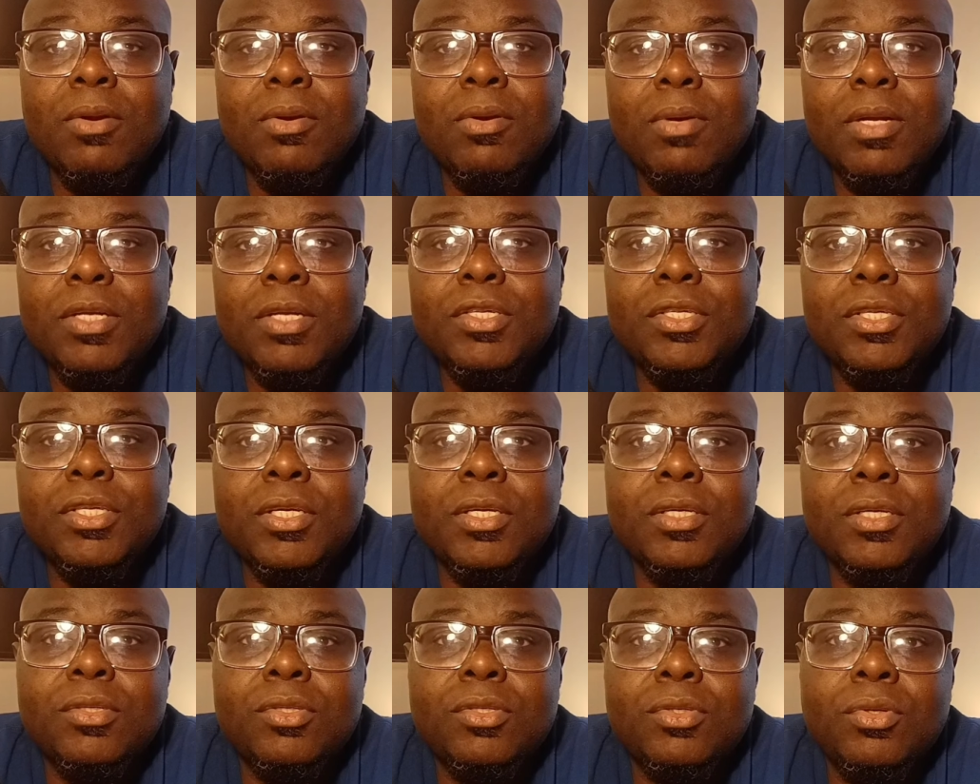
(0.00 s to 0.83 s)
and
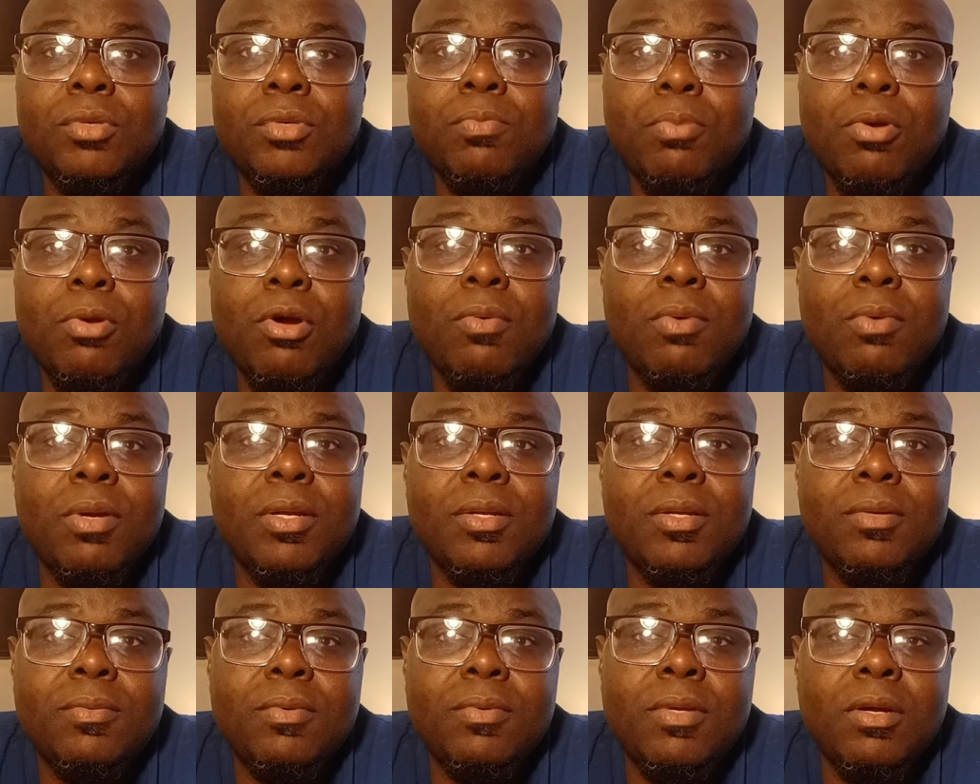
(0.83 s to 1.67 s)
Russia should
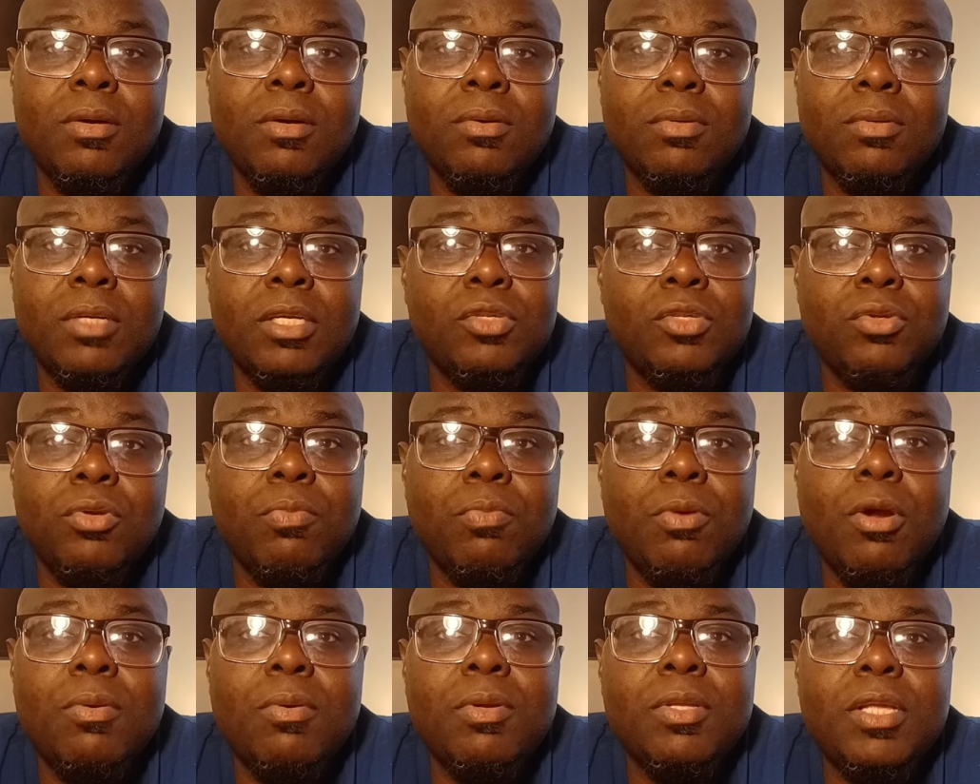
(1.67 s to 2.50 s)
probably, you know, they
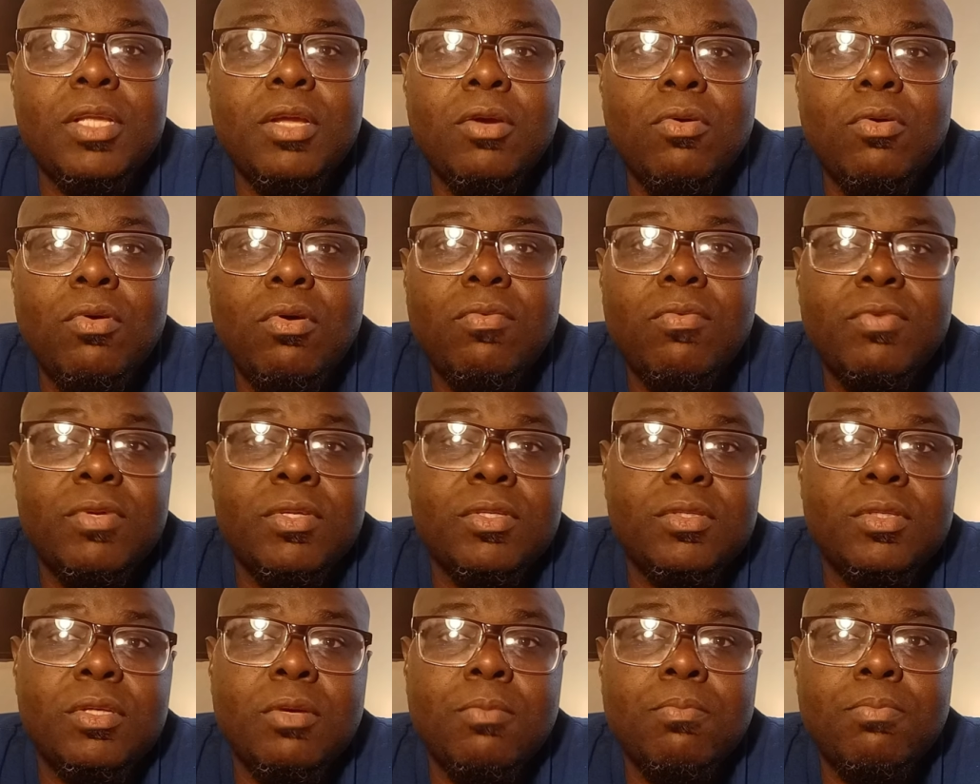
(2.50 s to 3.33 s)
should probably take over
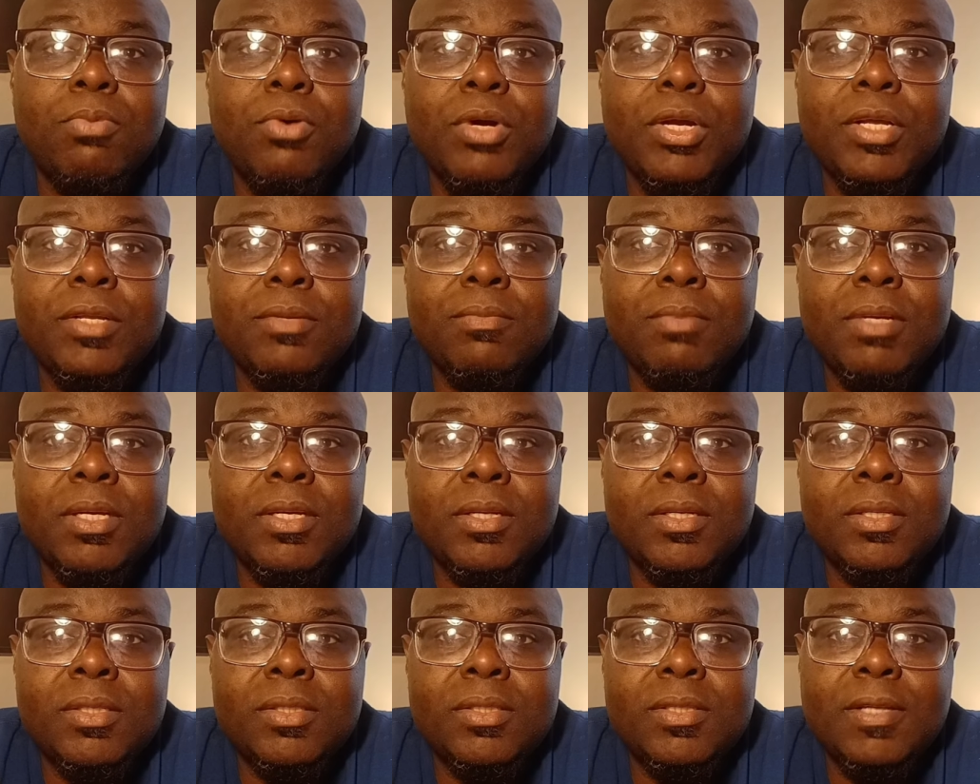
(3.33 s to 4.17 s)
at some point
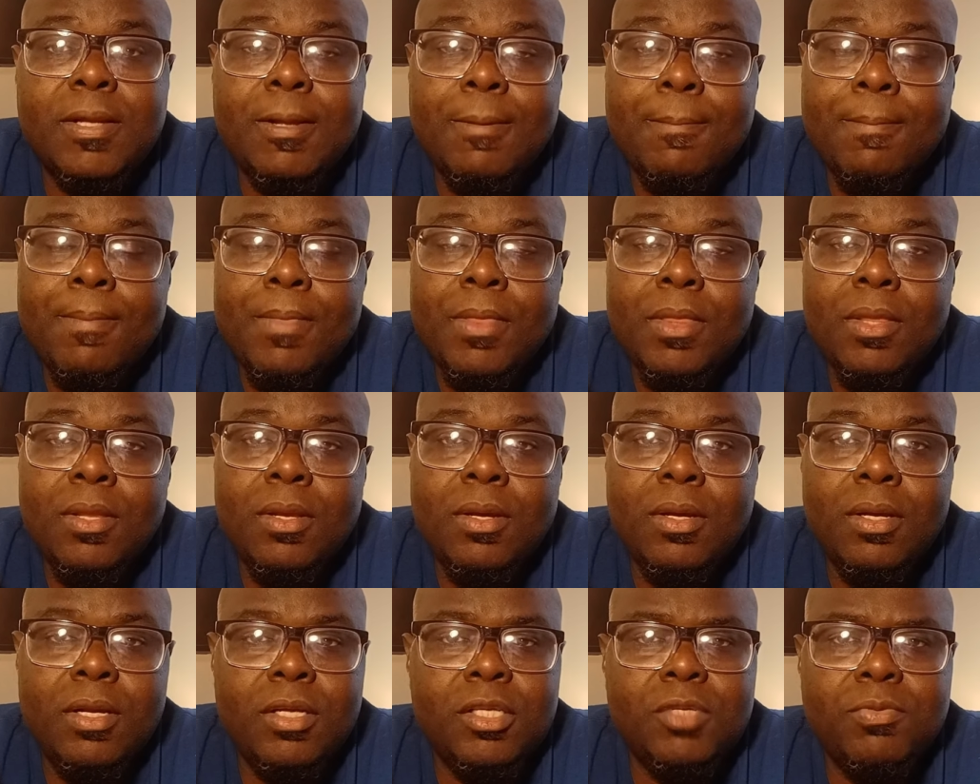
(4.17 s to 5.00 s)
because
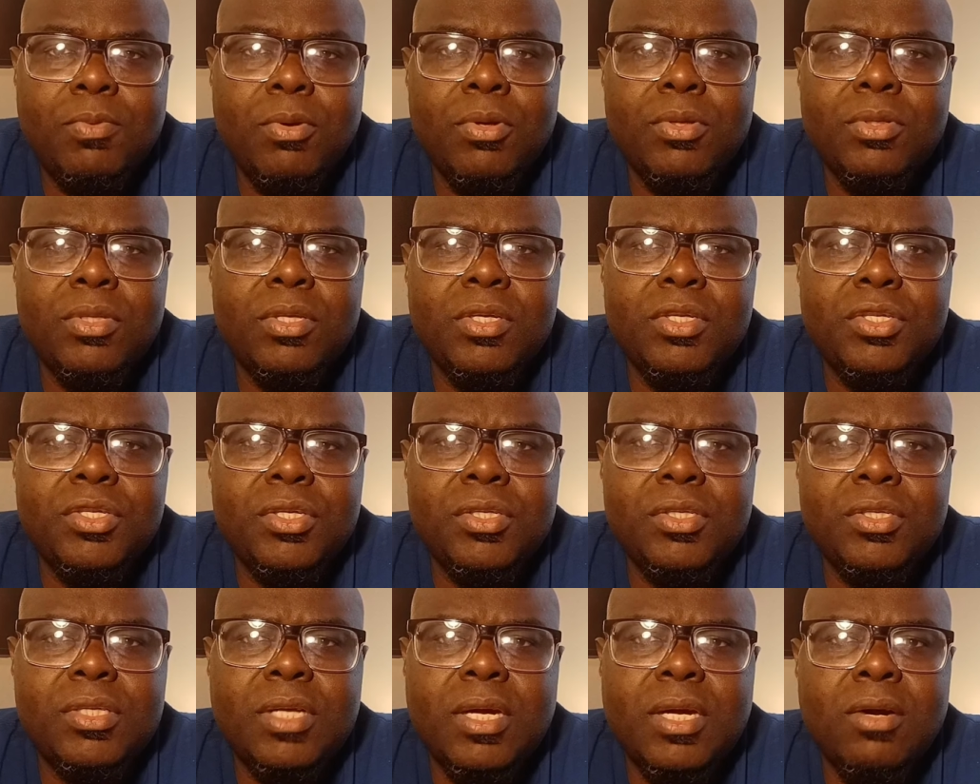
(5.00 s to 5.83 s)
these
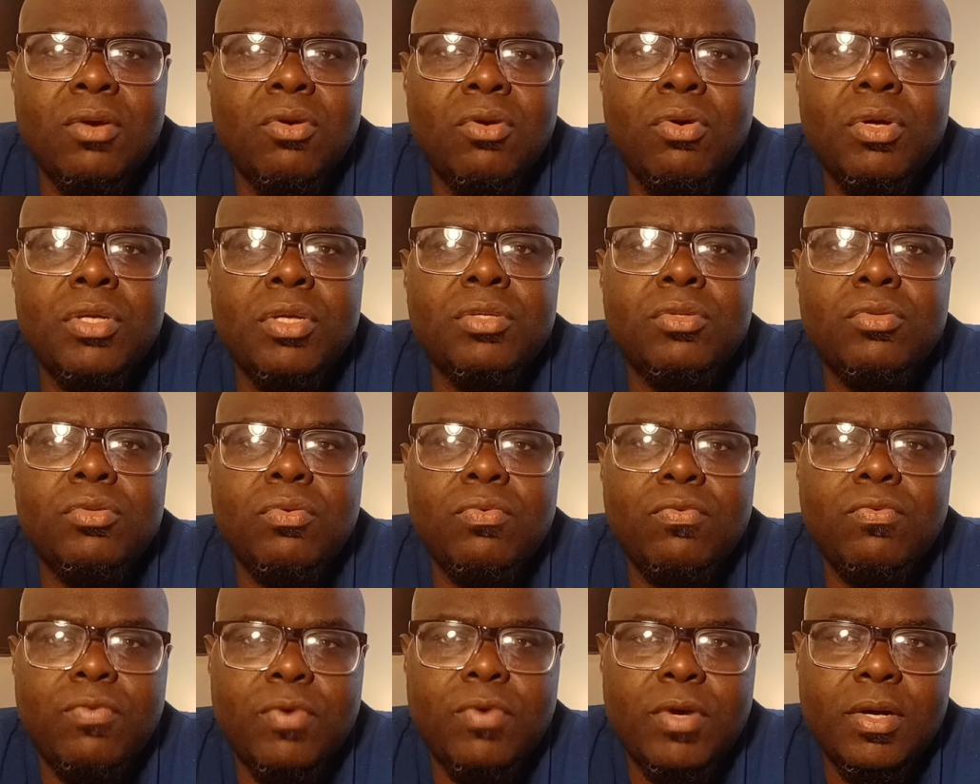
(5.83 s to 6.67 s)
politicians are going
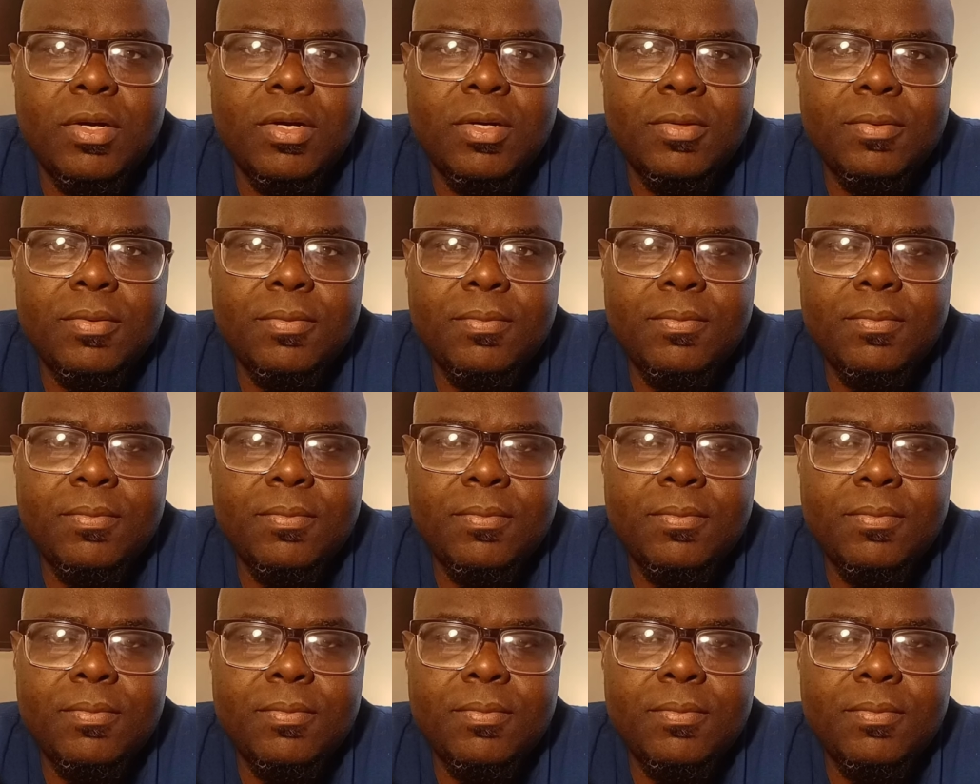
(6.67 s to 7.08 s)
too far.